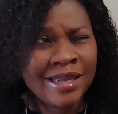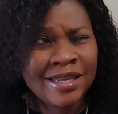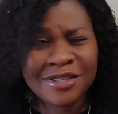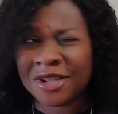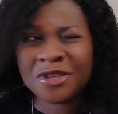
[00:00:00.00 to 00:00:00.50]

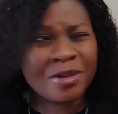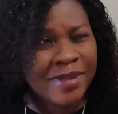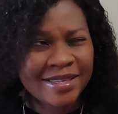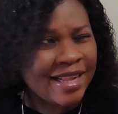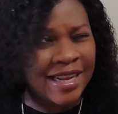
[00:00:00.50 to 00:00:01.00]
He's not
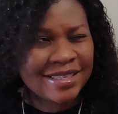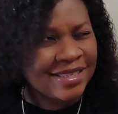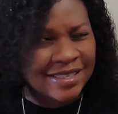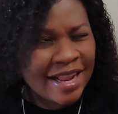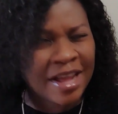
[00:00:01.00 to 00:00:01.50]
jobless like
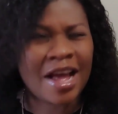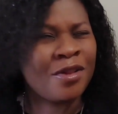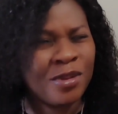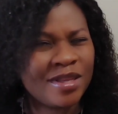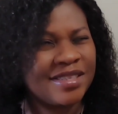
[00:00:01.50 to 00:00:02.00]
this. Like, I
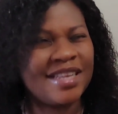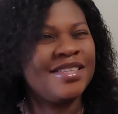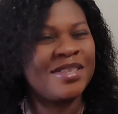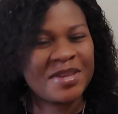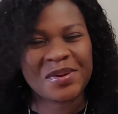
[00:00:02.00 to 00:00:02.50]
don't understand
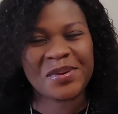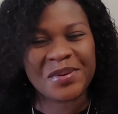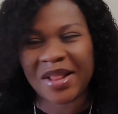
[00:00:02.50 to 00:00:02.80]
this call.